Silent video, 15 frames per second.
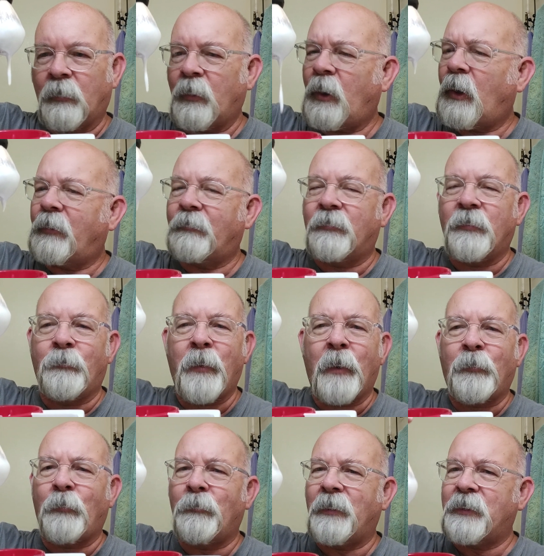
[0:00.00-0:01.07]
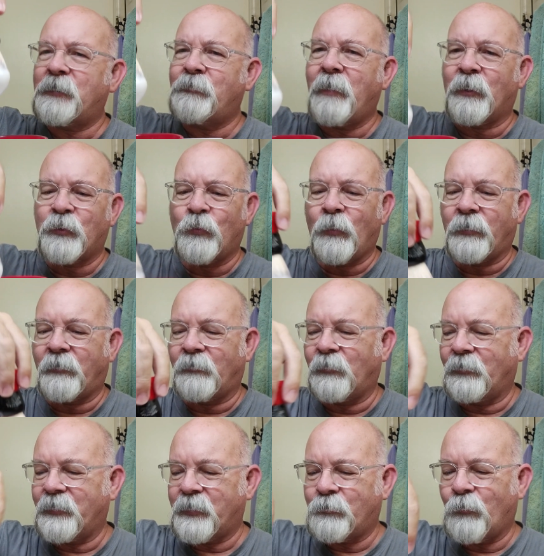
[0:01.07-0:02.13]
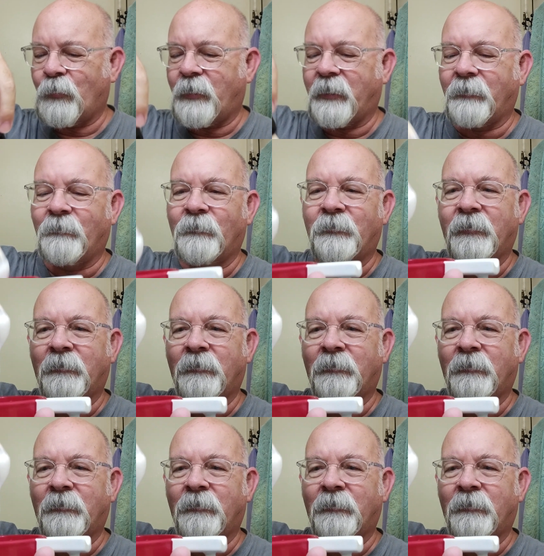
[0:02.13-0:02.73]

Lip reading: The peppermint smells wonderful this morning.